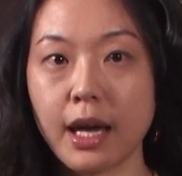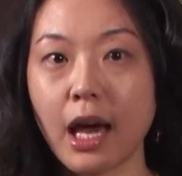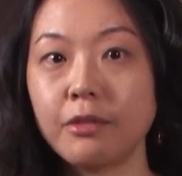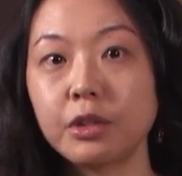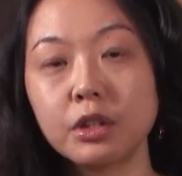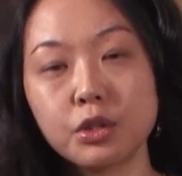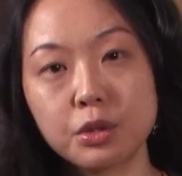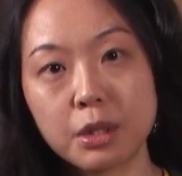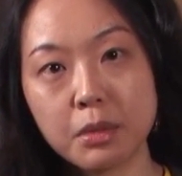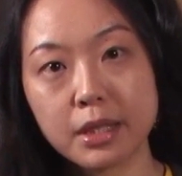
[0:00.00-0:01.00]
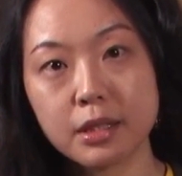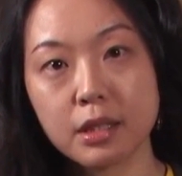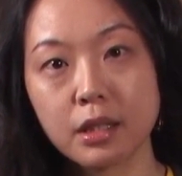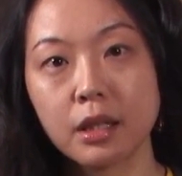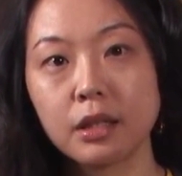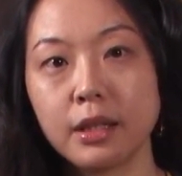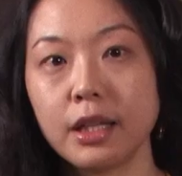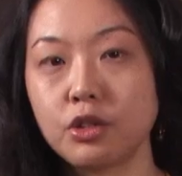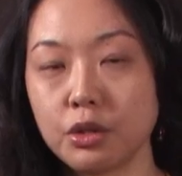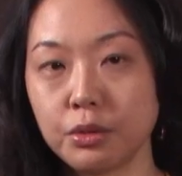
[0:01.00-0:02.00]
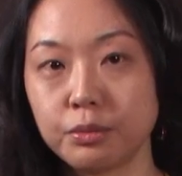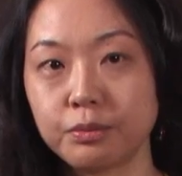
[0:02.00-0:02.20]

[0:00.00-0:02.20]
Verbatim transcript: After the treatment, they do.